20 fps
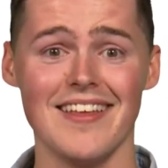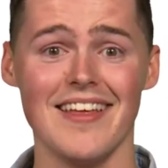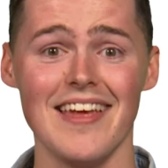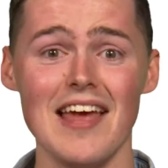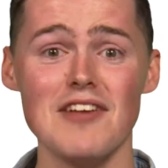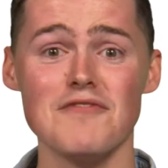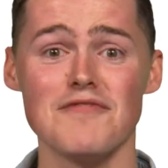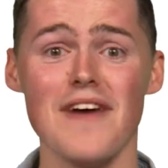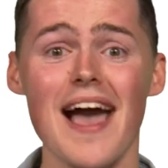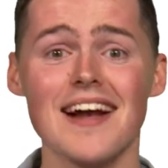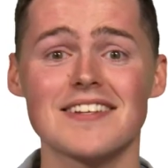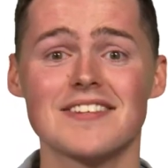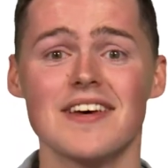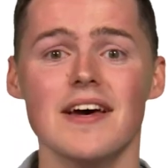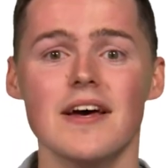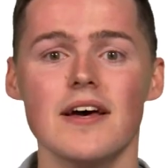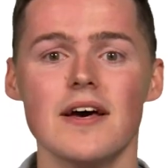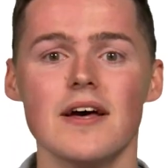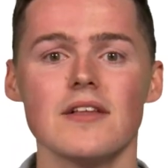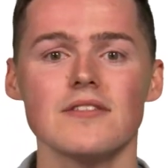In fact,
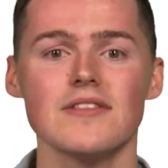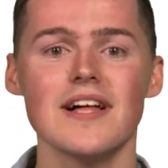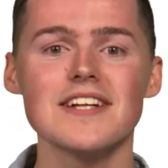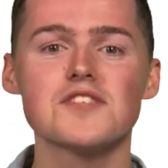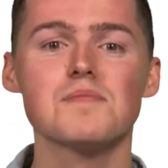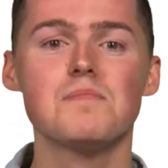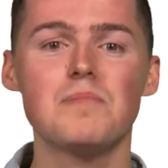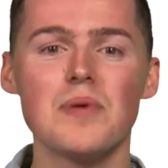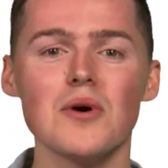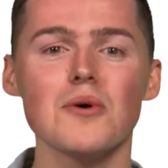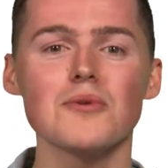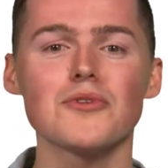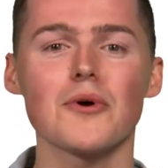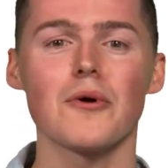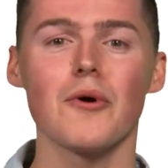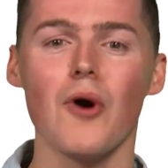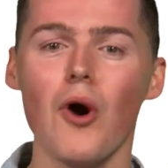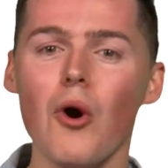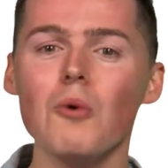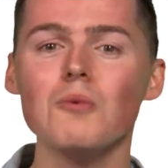let's build
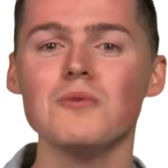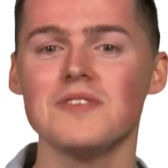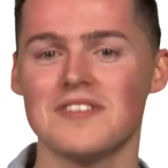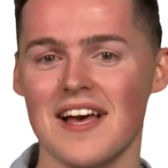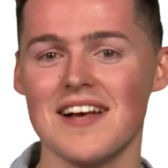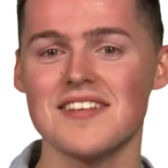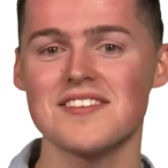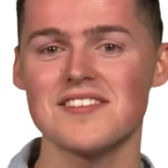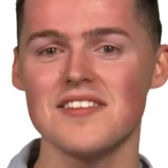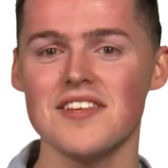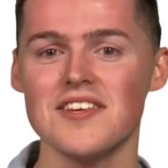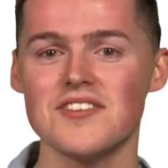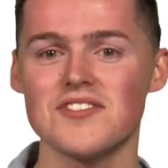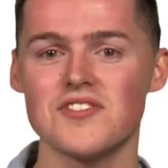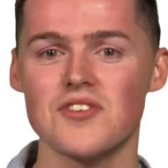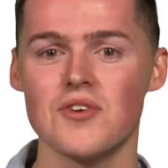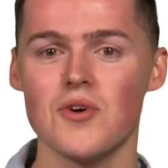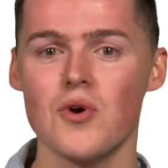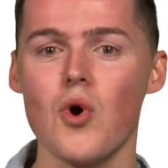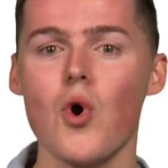our own guest
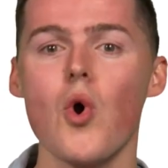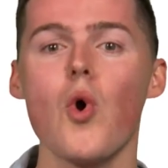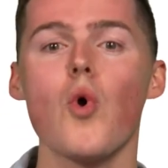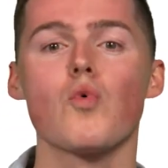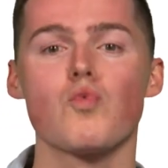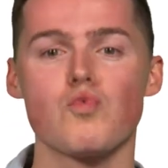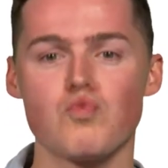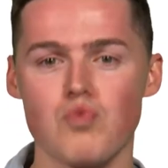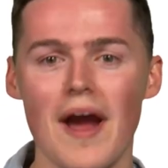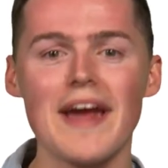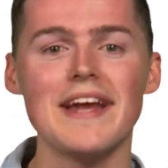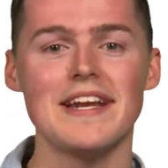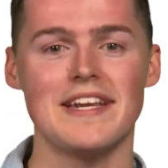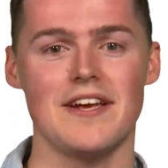list right